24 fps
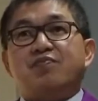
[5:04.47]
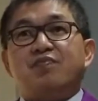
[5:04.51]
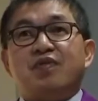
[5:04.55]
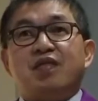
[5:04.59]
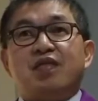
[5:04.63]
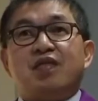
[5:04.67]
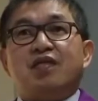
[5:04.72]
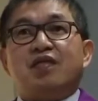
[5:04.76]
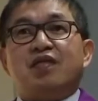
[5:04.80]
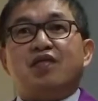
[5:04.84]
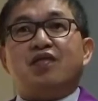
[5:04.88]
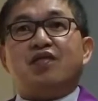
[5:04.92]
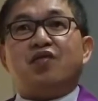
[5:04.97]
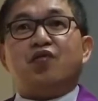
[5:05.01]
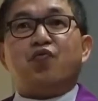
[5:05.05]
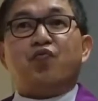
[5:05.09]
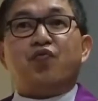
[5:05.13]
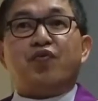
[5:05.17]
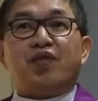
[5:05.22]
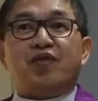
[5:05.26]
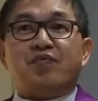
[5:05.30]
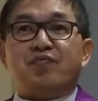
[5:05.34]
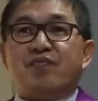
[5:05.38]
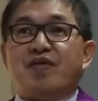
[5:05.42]
be
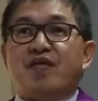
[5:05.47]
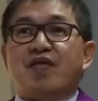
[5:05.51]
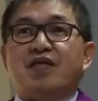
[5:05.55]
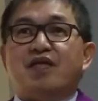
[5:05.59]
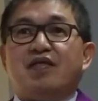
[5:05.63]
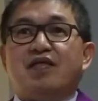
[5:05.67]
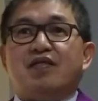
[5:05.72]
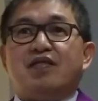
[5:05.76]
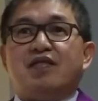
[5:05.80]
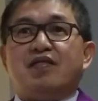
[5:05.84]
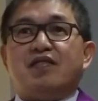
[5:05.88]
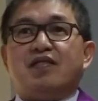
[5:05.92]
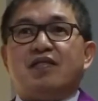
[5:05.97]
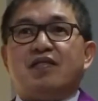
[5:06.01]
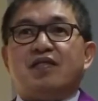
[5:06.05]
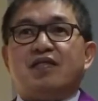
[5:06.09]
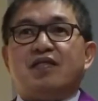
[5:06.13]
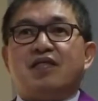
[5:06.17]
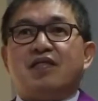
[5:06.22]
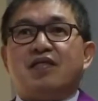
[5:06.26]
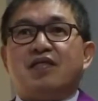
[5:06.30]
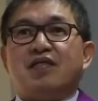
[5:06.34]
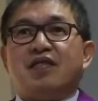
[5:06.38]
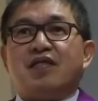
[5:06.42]
with me.
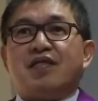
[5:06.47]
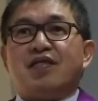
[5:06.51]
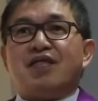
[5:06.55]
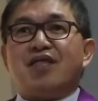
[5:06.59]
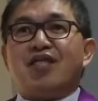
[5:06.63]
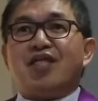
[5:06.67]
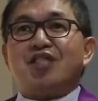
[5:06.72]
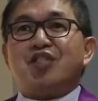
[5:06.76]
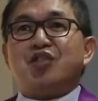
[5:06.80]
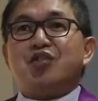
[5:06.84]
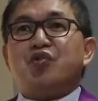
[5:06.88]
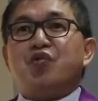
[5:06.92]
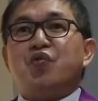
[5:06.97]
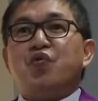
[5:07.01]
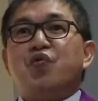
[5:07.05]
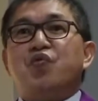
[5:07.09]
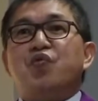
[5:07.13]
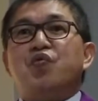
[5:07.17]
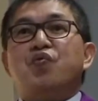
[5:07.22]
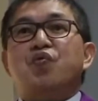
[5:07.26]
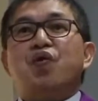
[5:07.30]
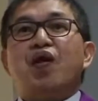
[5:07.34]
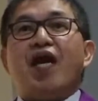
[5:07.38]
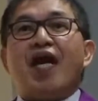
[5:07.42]
That's
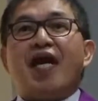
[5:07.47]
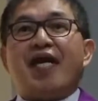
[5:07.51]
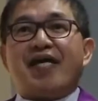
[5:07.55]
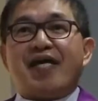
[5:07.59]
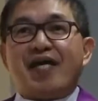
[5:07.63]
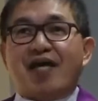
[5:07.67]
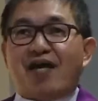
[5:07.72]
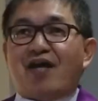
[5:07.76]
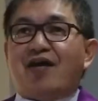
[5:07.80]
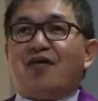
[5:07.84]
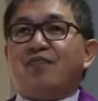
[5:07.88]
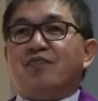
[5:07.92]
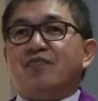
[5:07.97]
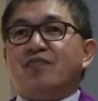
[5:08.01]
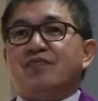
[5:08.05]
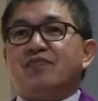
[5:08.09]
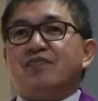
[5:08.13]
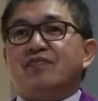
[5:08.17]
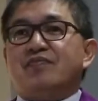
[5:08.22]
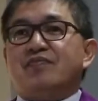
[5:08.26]
who I am.